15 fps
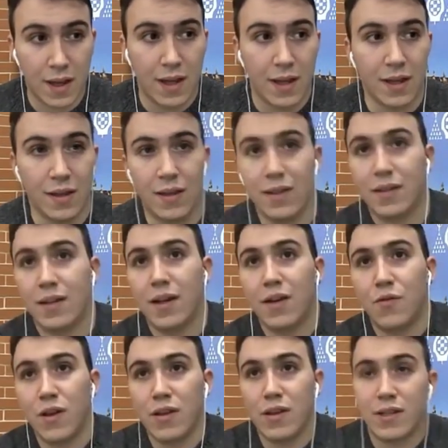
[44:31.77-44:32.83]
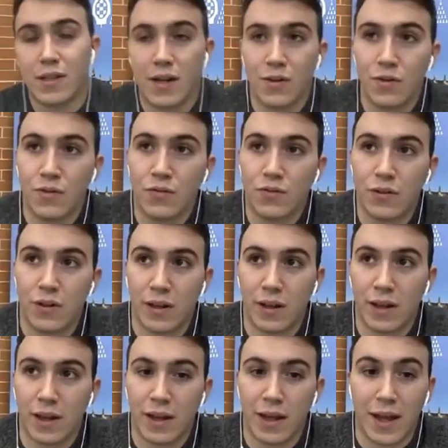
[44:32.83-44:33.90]
In this case, radars are used for
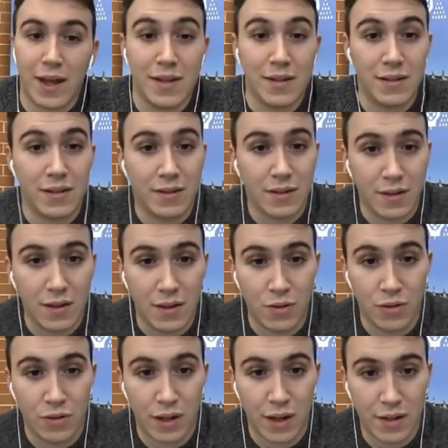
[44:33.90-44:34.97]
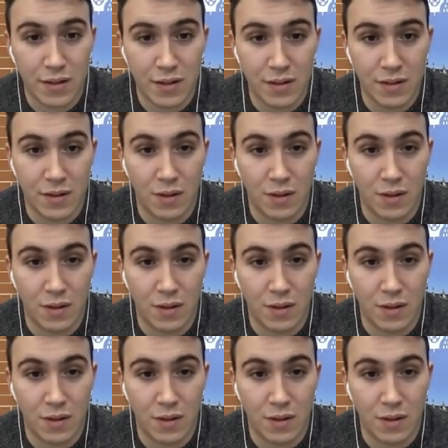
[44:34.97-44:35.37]
the ACC use cases,